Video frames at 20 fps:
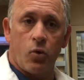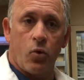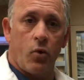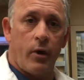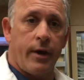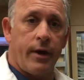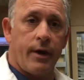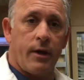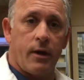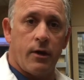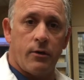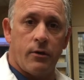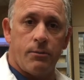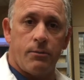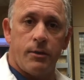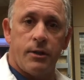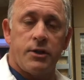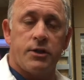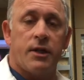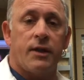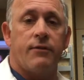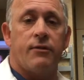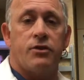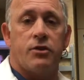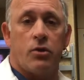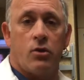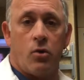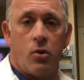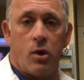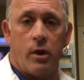or any other, please give us
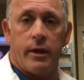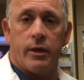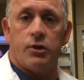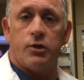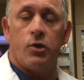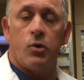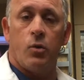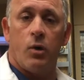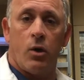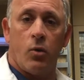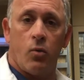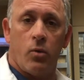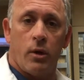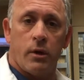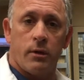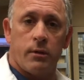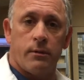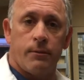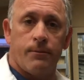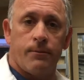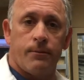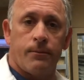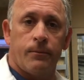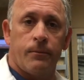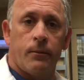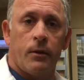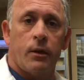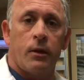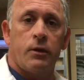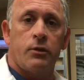a call at
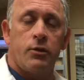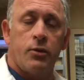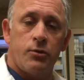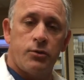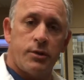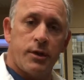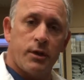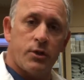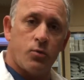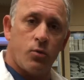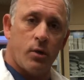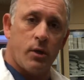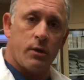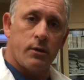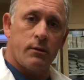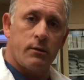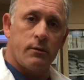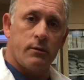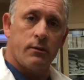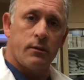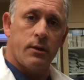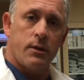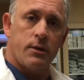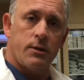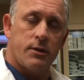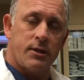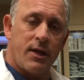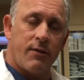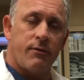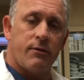
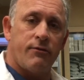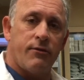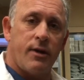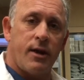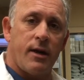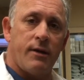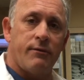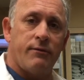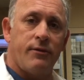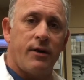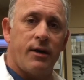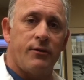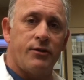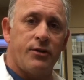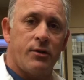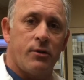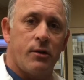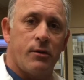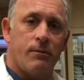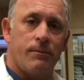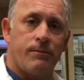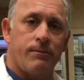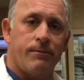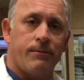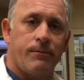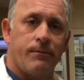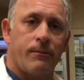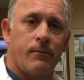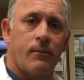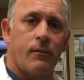201-261-7550.
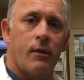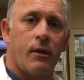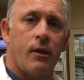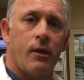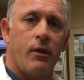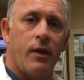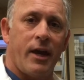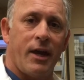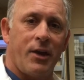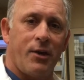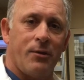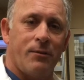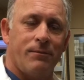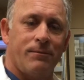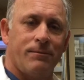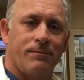Thank you.